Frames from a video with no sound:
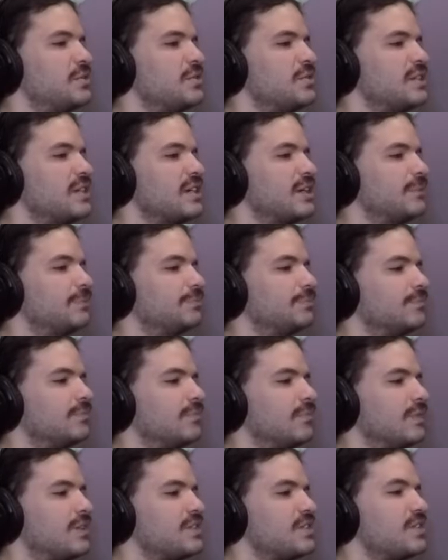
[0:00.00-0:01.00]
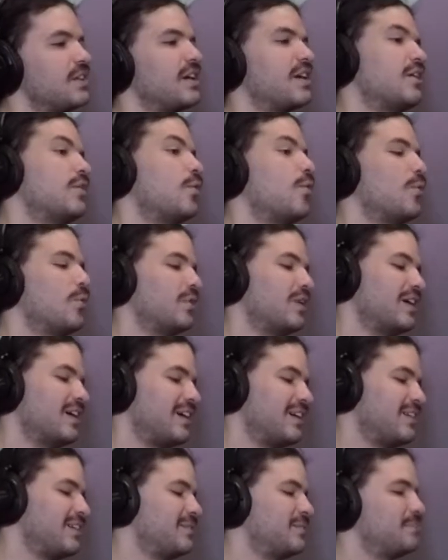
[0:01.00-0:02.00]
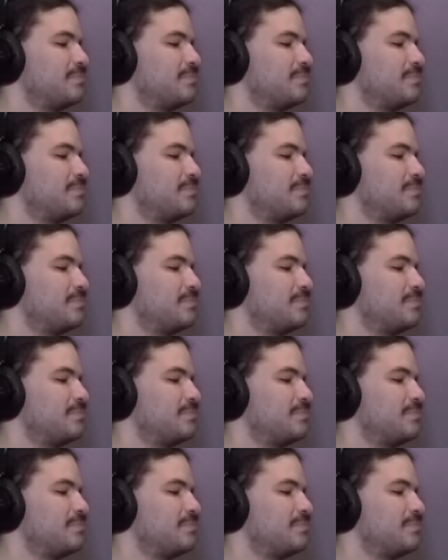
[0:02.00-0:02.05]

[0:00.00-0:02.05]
like there's like a whole like